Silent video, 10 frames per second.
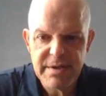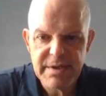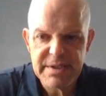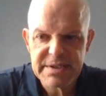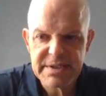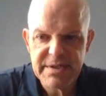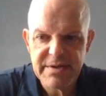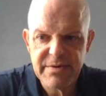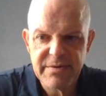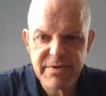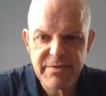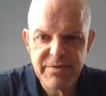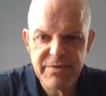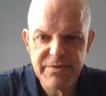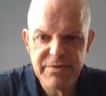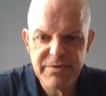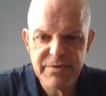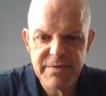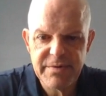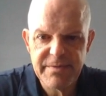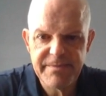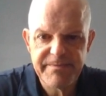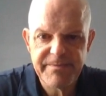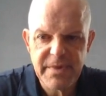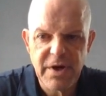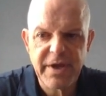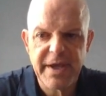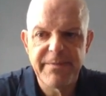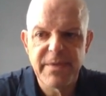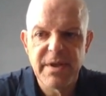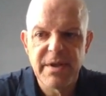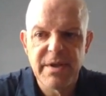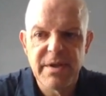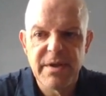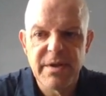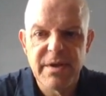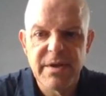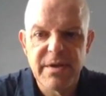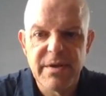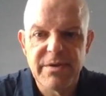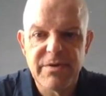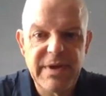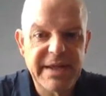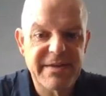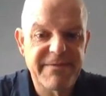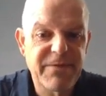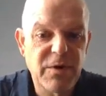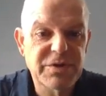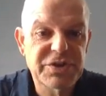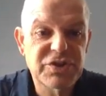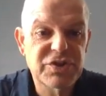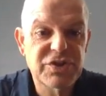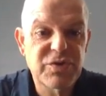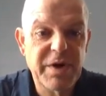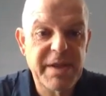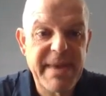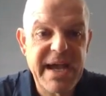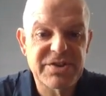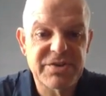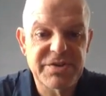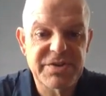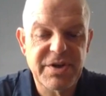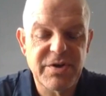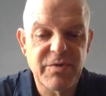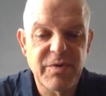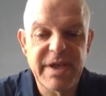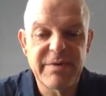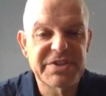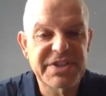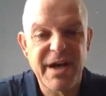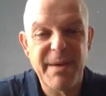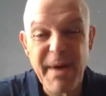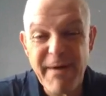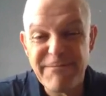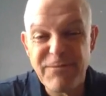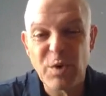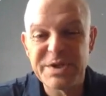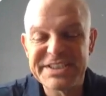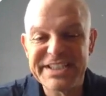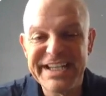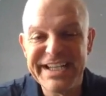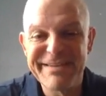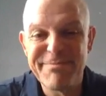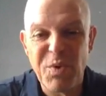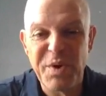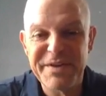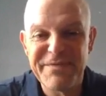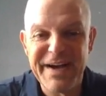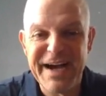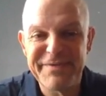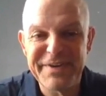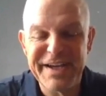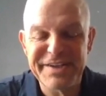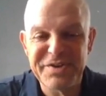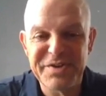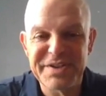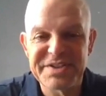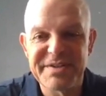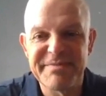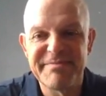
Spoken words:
let's go through, okay, through like the first 20 matches or so, it was up 14.59 units.